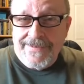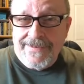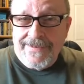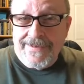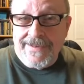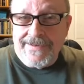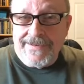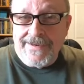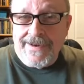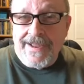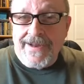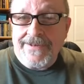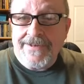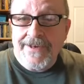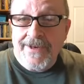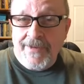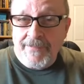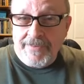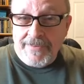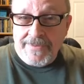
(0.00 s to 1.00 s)
and not
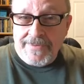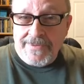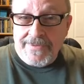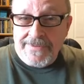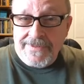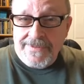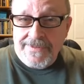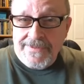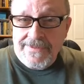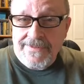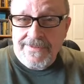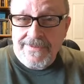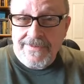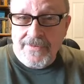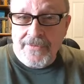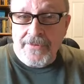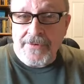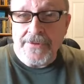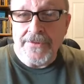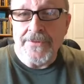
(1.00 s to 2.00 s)
temporal
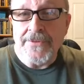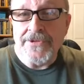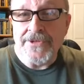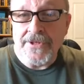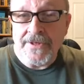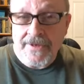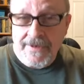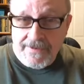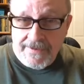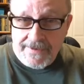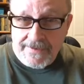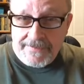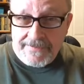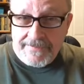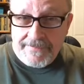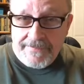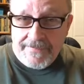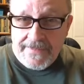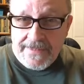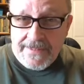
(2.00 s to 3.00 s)
or illusionary.
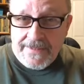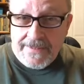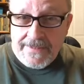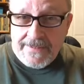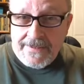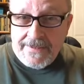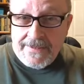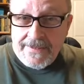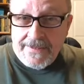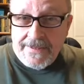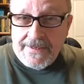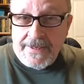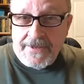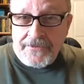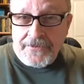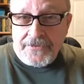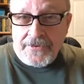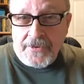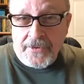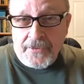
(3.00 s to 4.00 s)
And
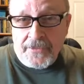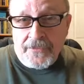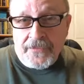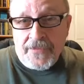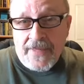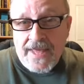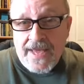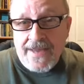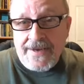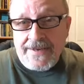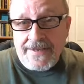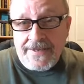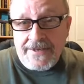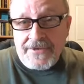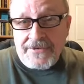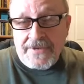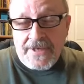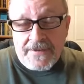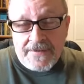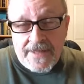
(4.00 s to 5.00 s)
so that
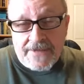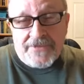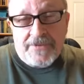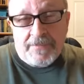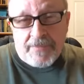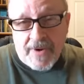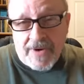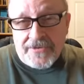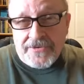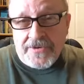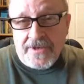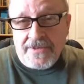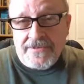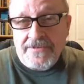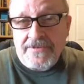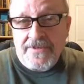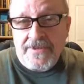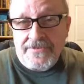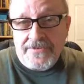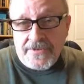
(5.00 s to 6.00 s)
is, and that's a
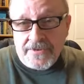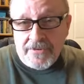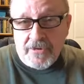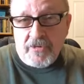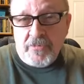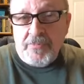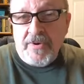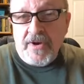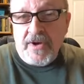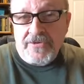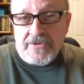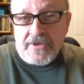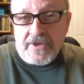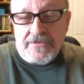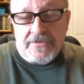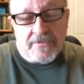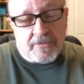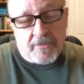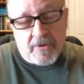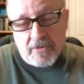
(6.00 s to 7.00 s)
process. That's a growth
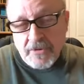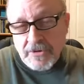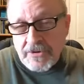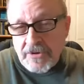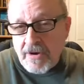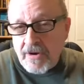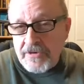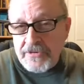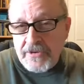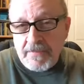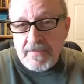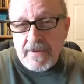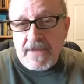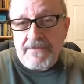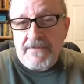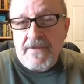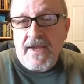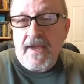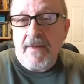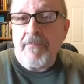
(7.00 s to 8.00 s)
process. Rowan talks
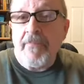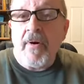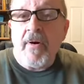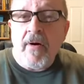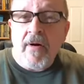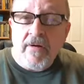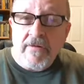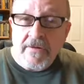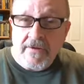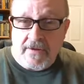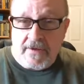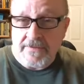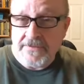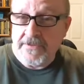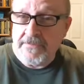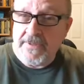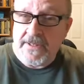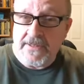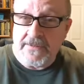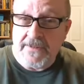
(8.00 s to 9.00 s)
about that. Paul talks
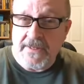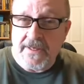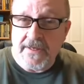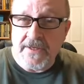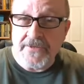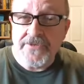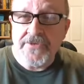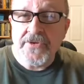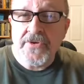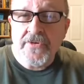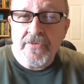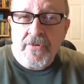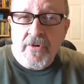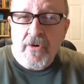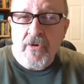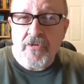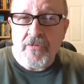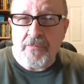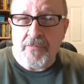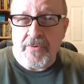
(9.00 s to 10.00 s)
about that. It's a
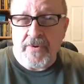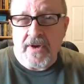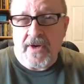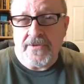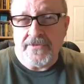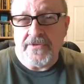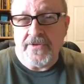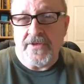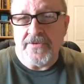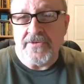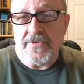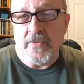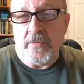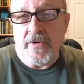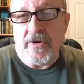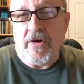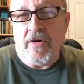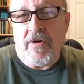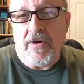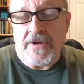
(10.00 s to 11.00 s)
growth process that
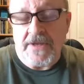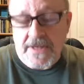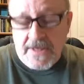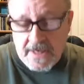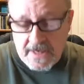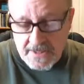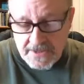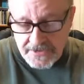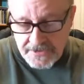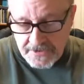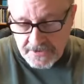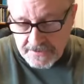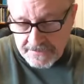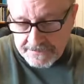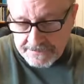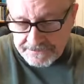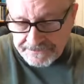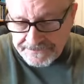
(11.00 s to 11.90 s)
we all engage in.